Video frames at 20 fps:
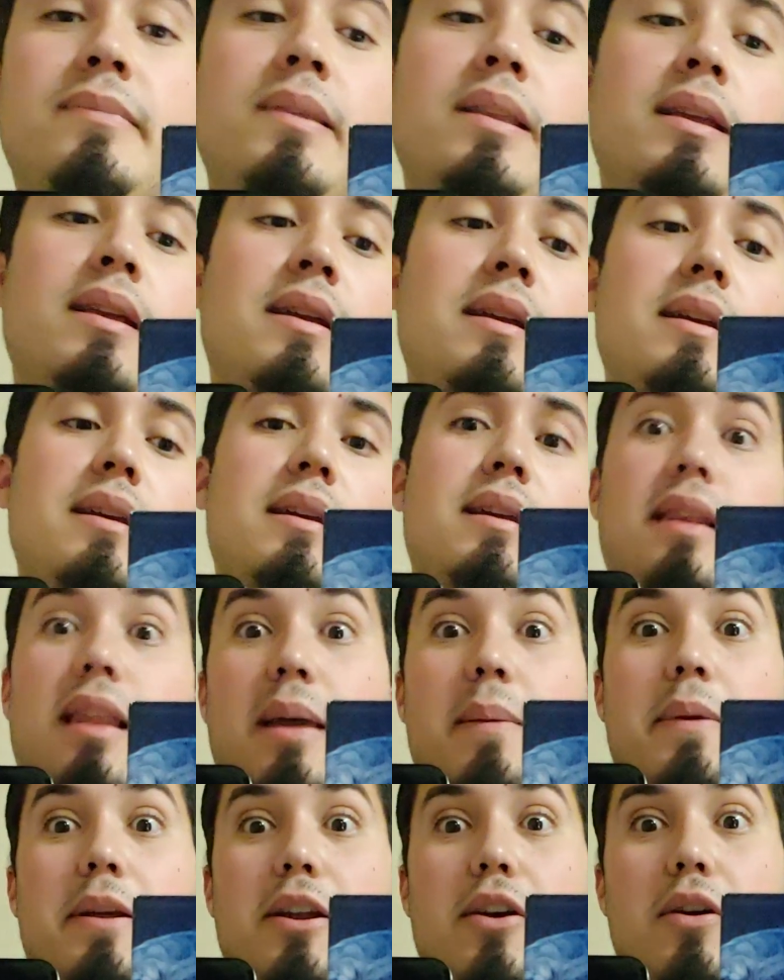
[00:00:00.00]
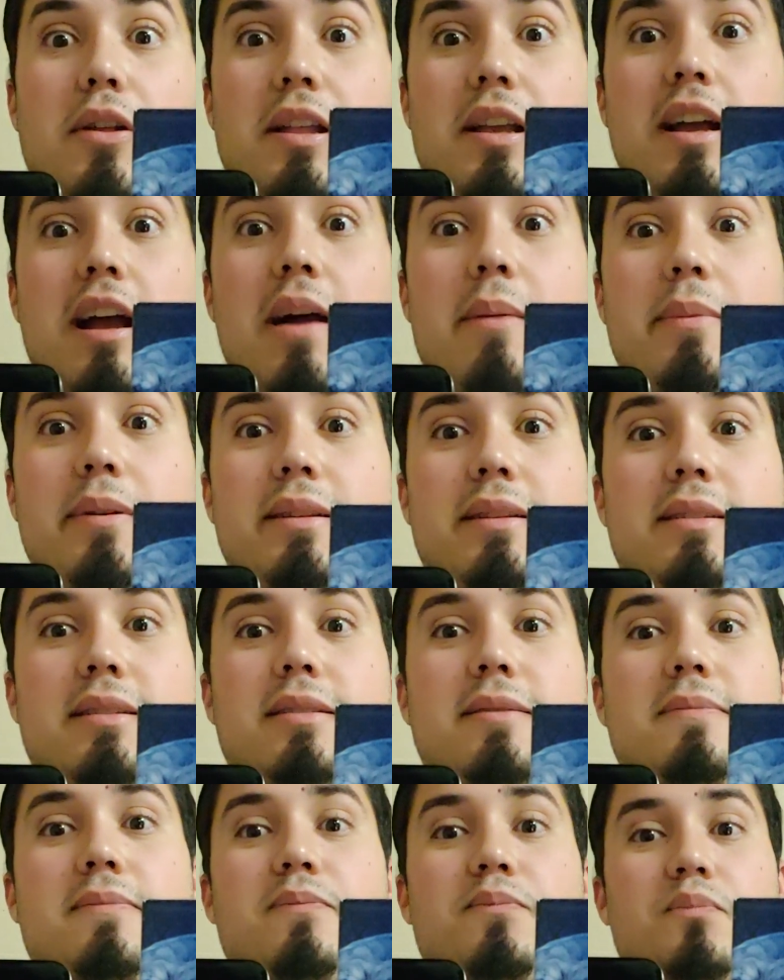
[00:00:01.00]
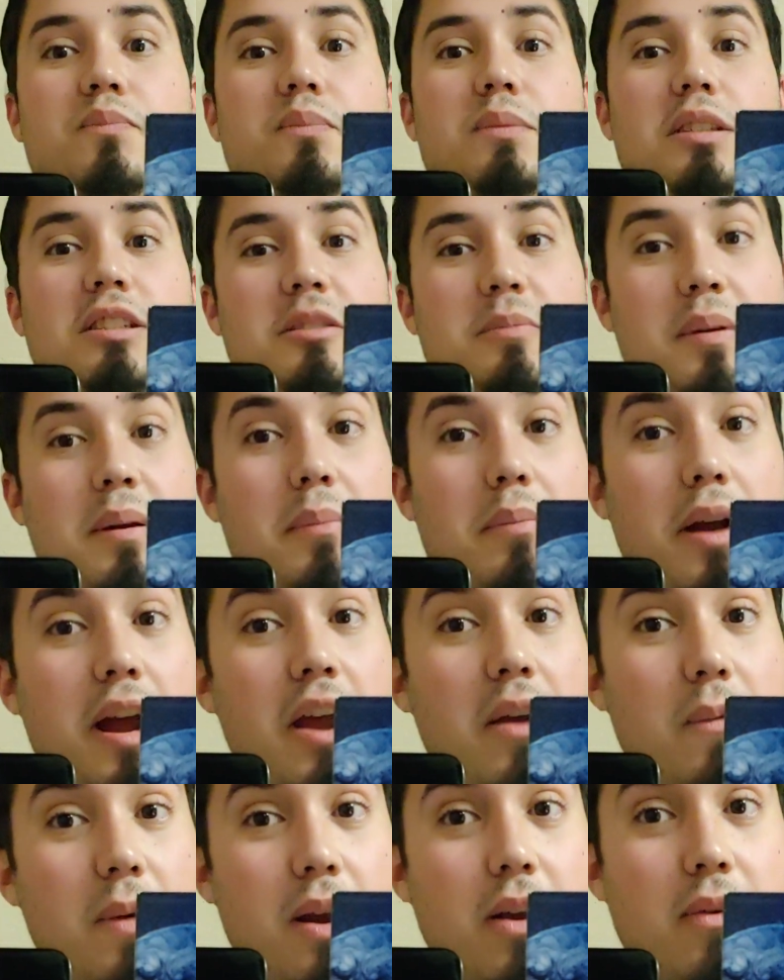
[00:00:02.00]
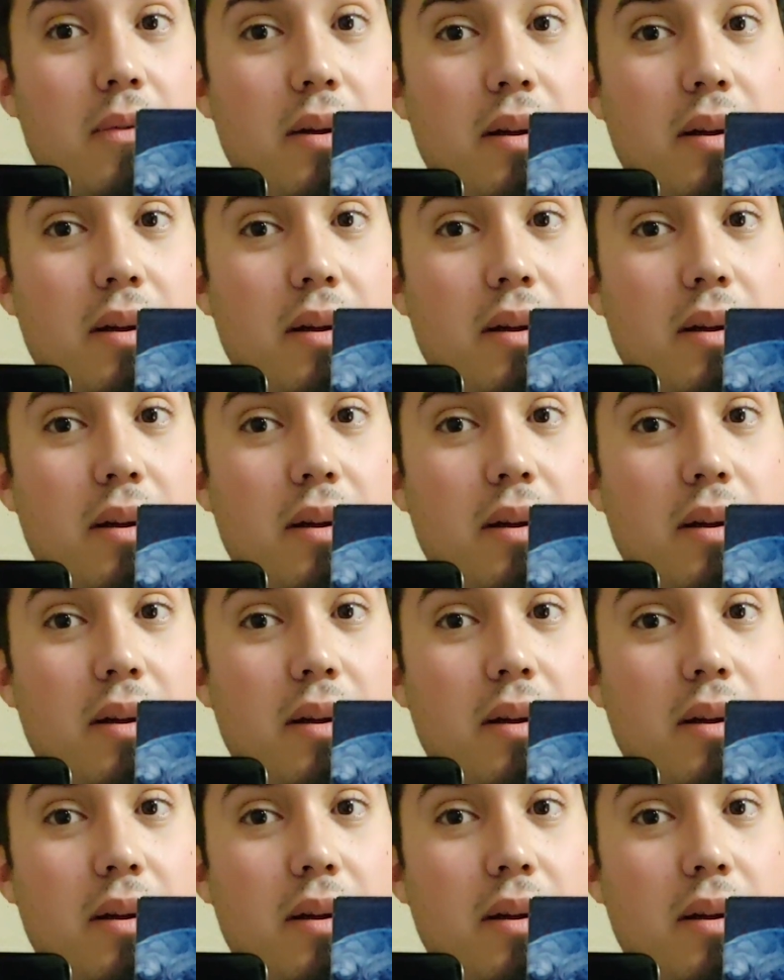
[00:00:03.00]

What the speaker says: Let me know in the comments. This has been Brian Redgrave.